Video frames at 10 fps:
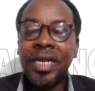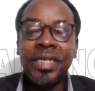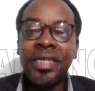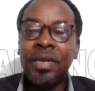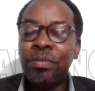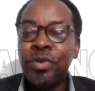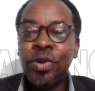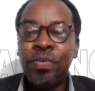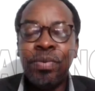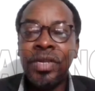uh,
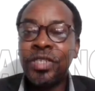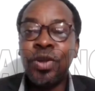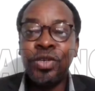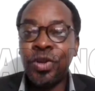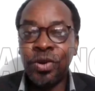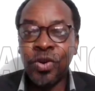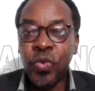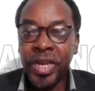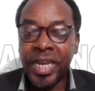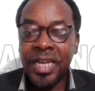no, it's not done
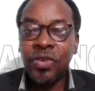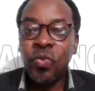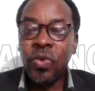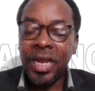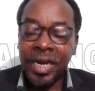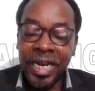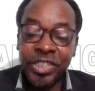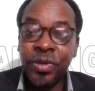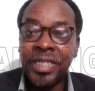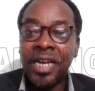on weekend.
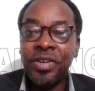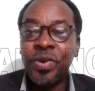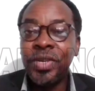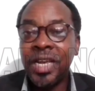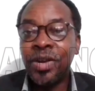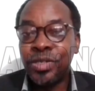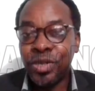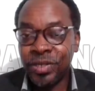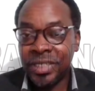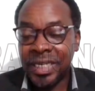Elections are done here on
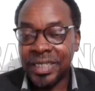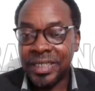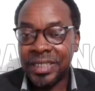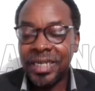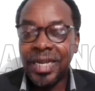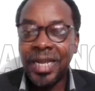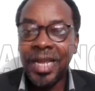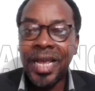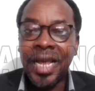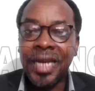Thursdays.
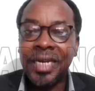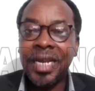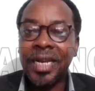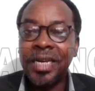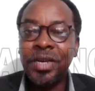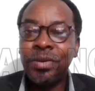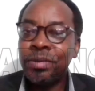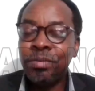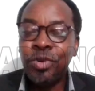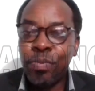And uh,
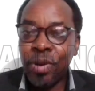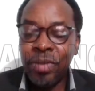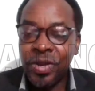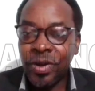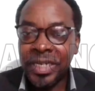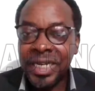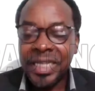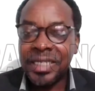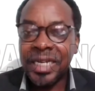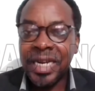no public holiday
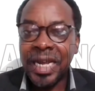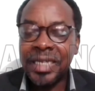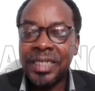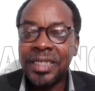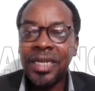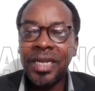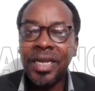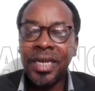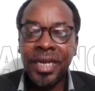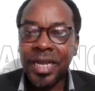is declared.
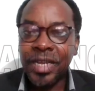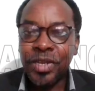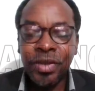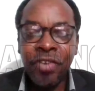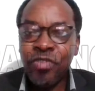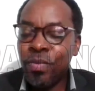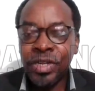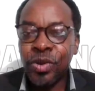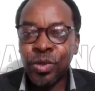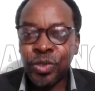Uh,
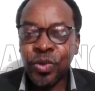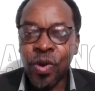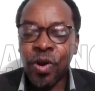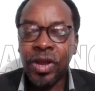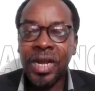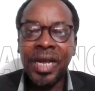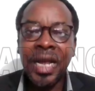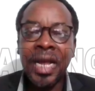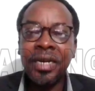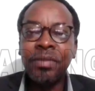everybody goes to work,
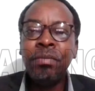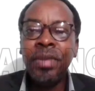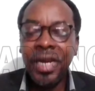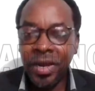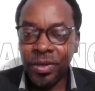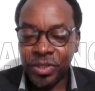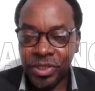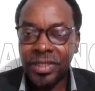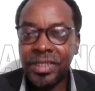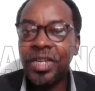and
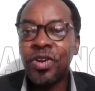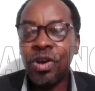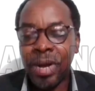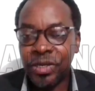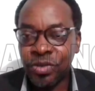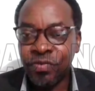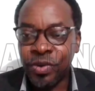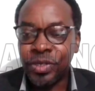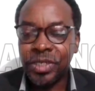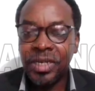millions still come out to
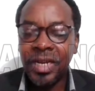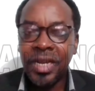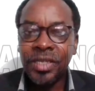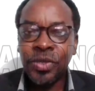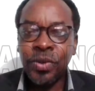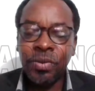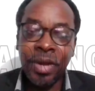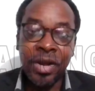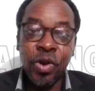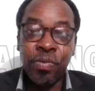vote. So
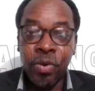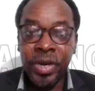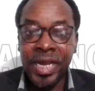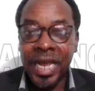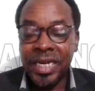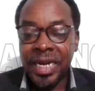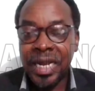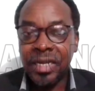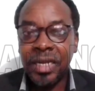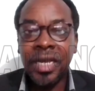I hope we will get
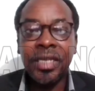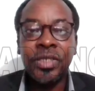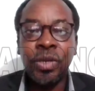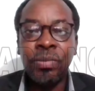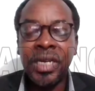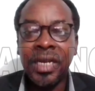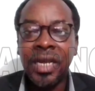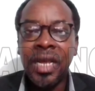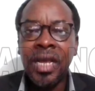there uh, someday.